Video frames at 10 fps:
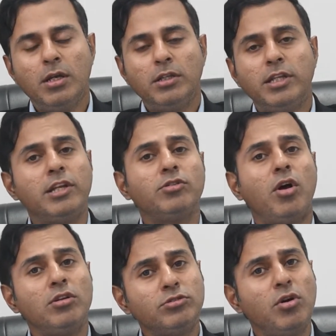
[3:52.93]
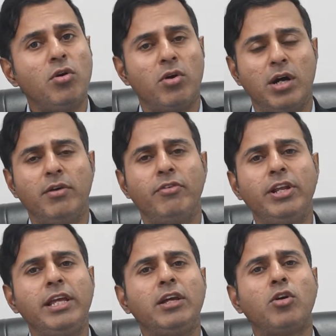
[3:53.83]
There is also a
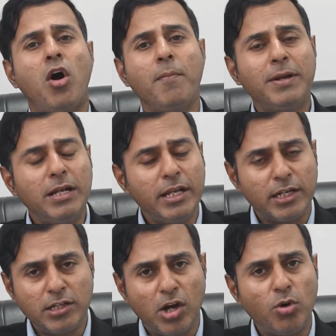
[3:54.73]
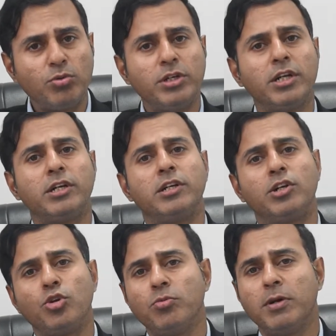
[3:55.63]
very commonly
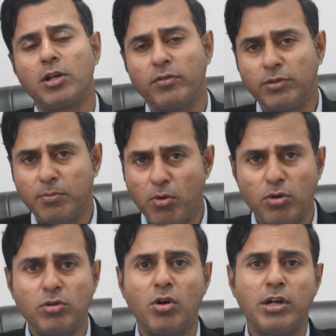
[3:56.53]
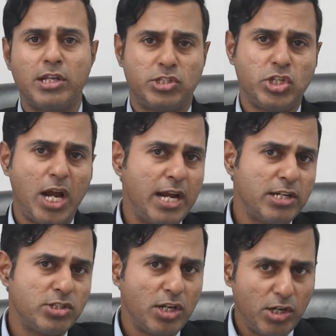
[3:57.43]
encountered tumor of the bone called as
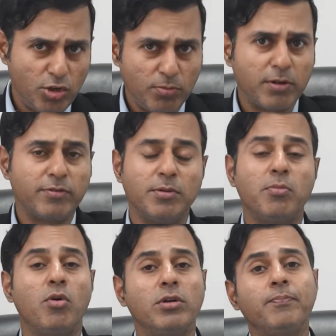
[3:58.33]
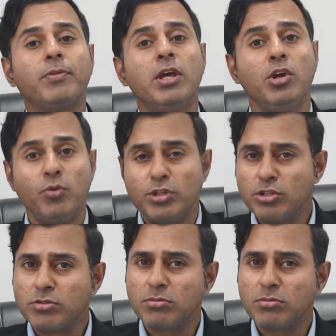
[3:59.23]
giant cell tumor of the bone, which is